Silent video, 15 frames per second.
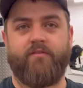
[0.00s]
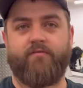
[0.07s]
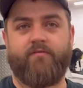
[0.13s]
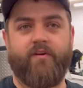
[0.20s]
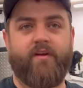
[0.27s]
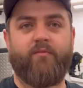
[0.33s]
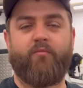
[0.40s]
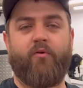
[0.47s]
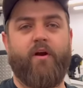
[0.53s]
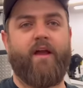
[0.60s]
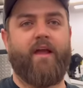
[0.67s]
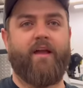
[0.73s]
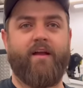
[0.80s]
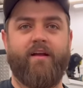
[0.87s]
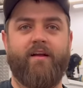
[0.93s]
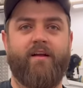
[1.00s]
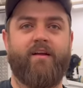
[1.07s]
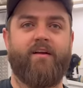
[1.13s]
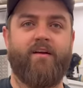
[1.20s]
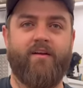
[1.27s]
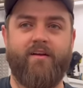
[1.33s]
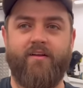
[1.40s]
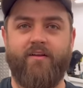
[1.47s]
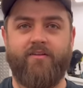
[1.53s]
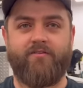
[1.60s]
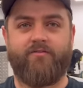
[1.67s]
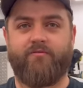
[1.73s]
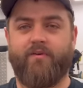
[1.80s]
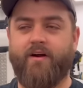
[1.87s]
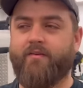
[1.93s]
freaking Bray,
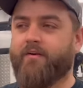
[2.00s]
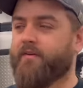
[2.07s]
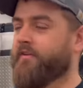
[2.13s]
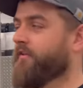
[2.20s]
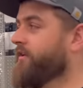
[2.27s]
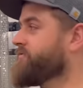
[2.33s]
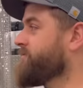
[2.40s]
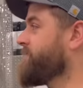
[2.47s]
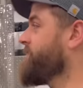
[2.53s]
right around the electric